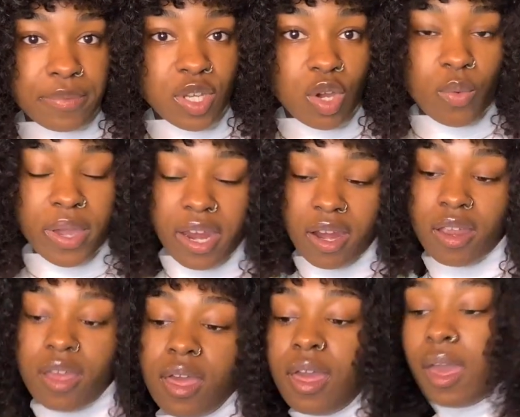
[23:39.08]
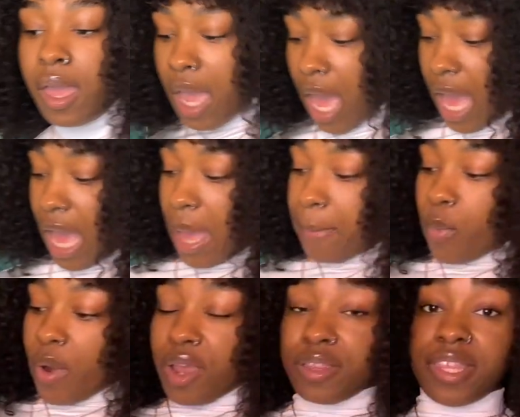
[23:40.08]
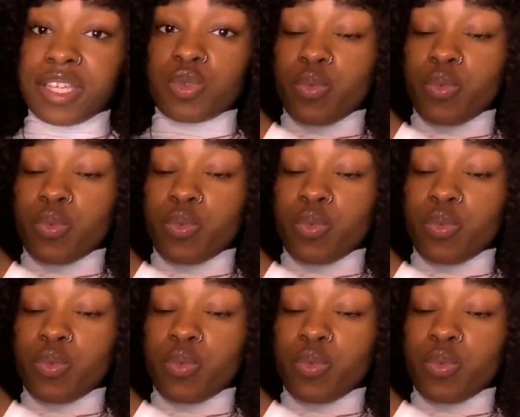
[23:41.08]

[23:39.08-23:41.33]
was going to wear. I'm wearing this